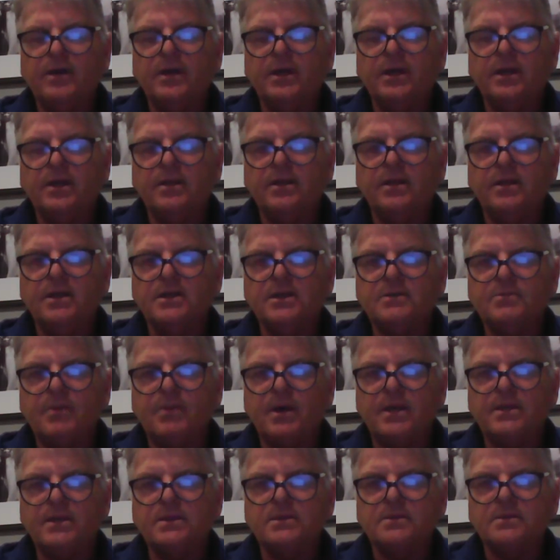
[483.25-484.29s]
They, they
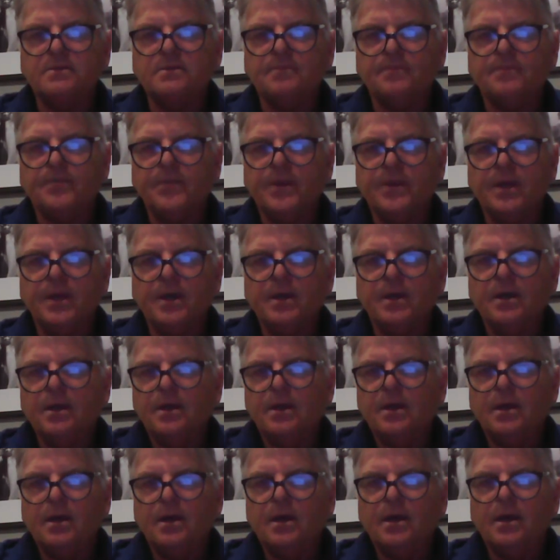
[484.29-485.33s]
definitely need their space.
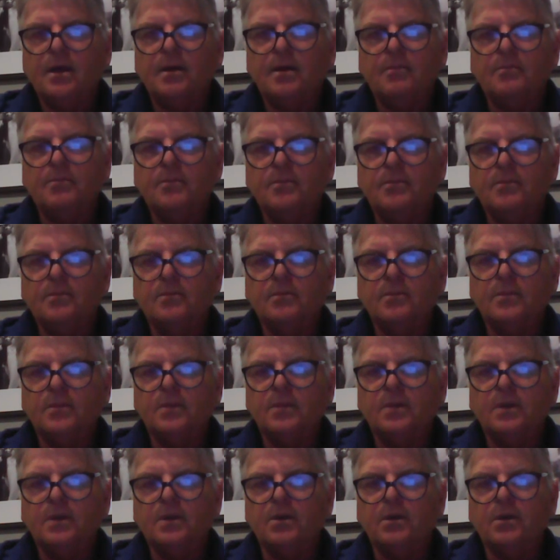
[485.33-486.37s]
Um,
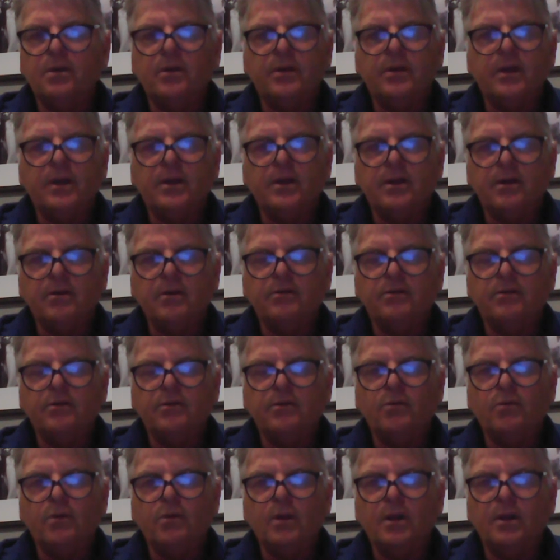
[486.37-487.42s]
You know, they don't
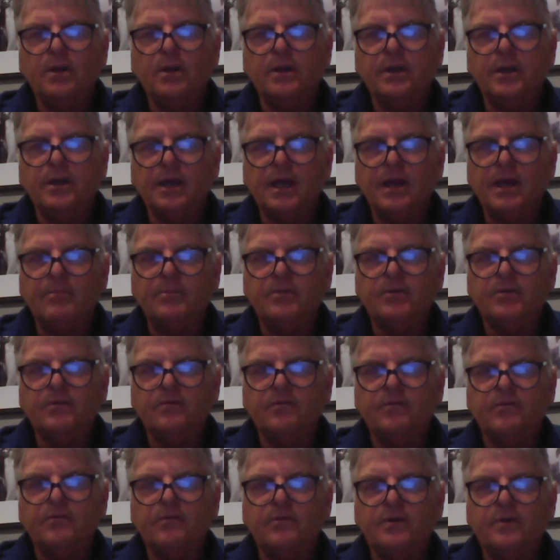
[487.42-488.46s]
do well in a captive.
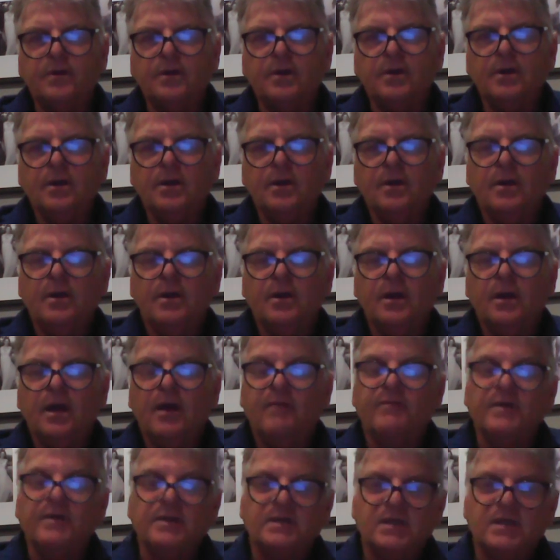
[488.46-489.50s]

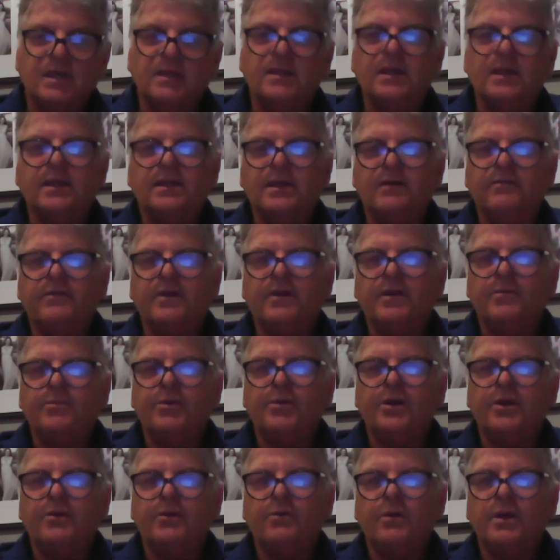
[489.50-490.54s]
Having said that, they've done
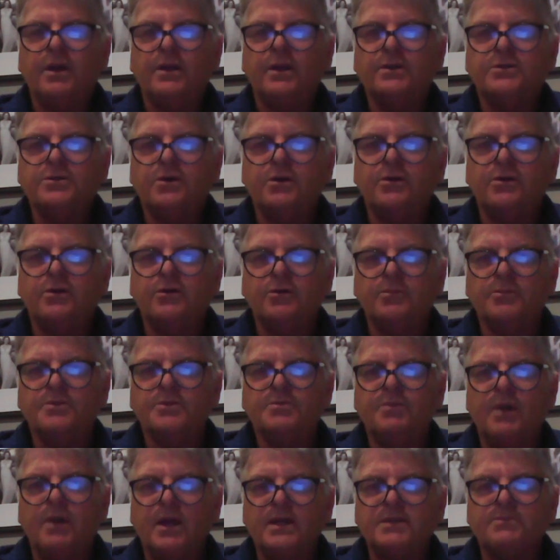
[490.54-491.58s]
pretty well at John Hume's
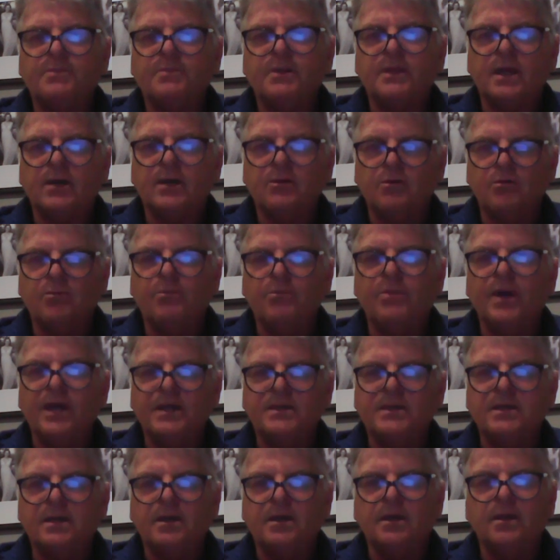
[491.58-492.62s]
place, but they do
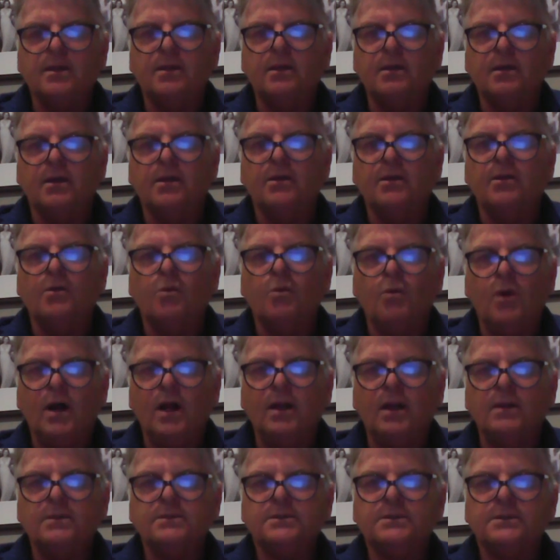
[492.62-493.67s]
better in the in the
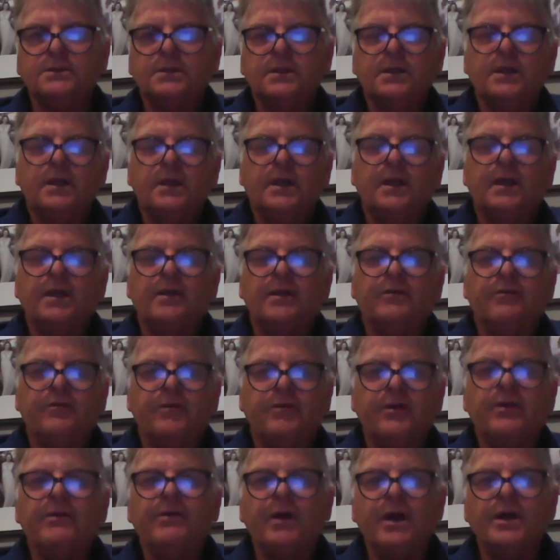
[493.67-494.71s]
wild, in a free
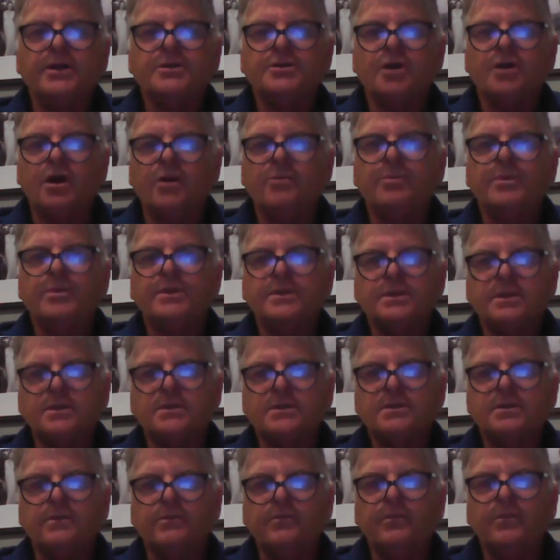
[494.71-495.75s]
range open
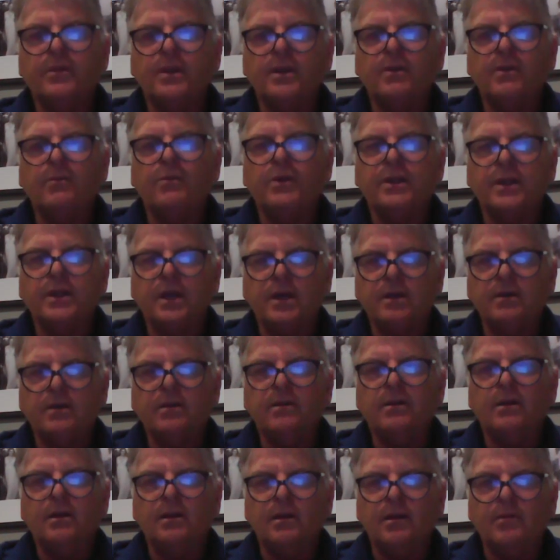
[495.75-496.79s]
system, than when they
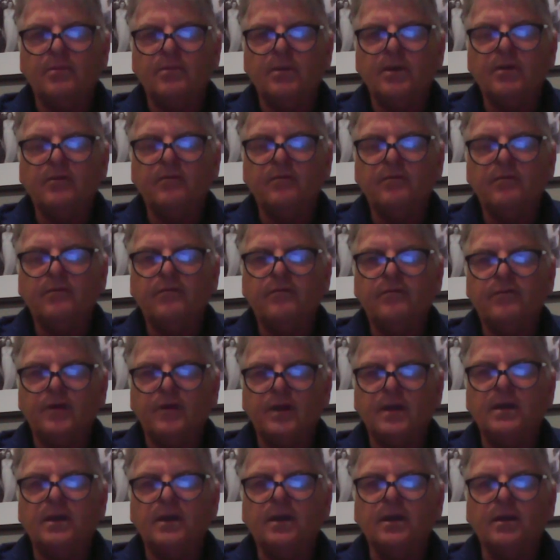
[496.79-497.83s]
than they're being fed
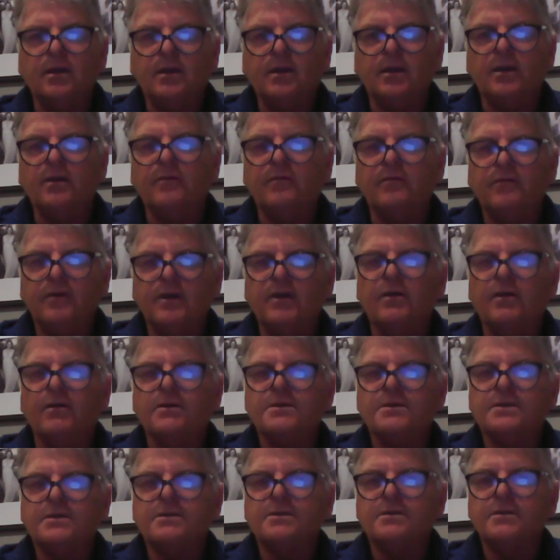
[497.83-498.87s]
in a, in a feedlot
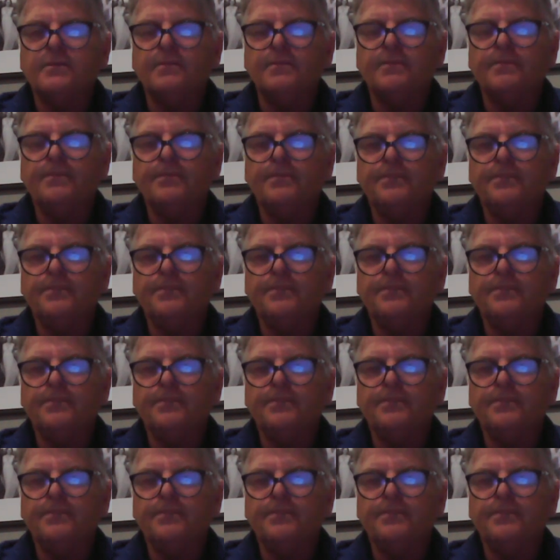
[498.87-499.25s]
system.